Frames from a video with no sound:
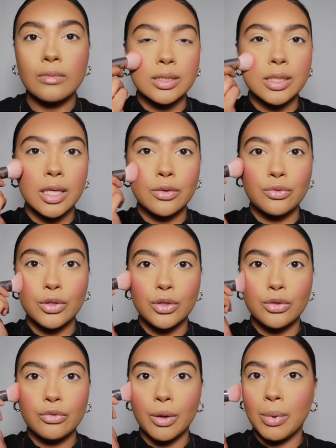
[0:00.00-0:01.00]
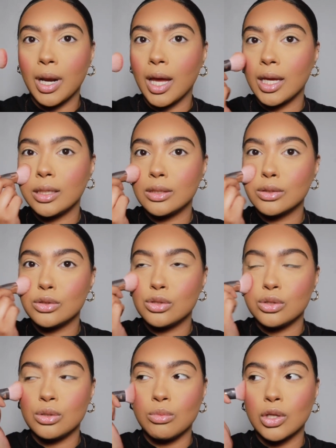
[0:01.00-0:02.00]
So if you've applied
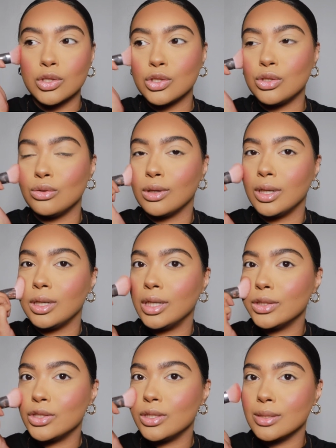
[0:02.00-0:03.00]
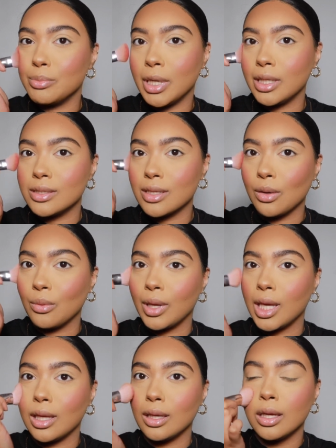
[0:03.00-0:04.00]
too much, you can literally just blend it
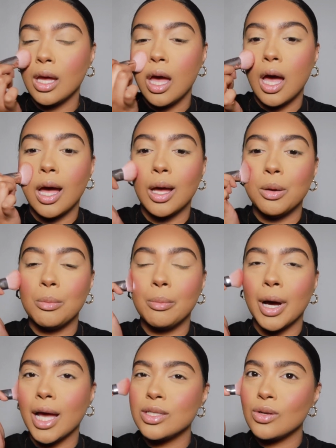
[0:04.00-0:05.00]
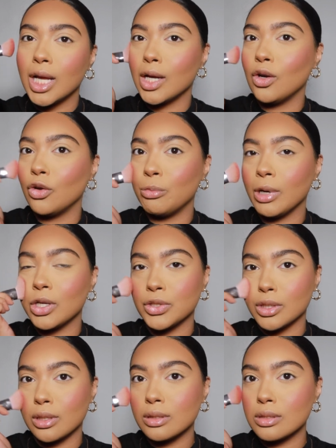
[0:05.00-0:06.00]
away. But I do like a lot of
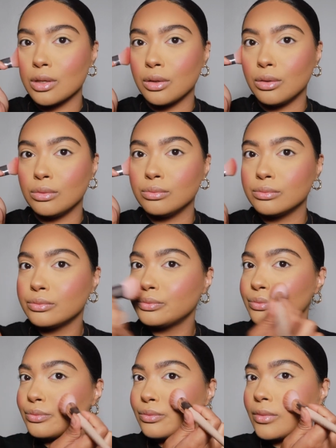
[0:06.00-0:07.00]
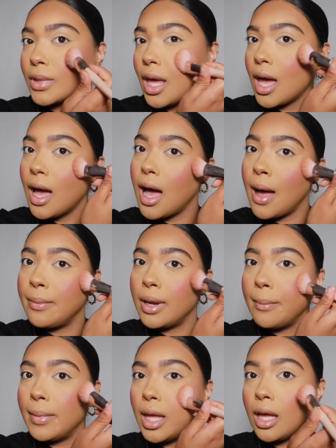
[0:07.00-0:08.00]
blusher, so I'm
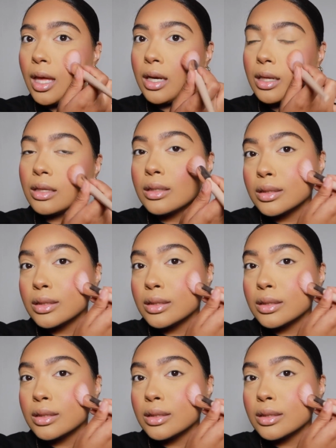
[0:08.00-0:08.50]
not mad.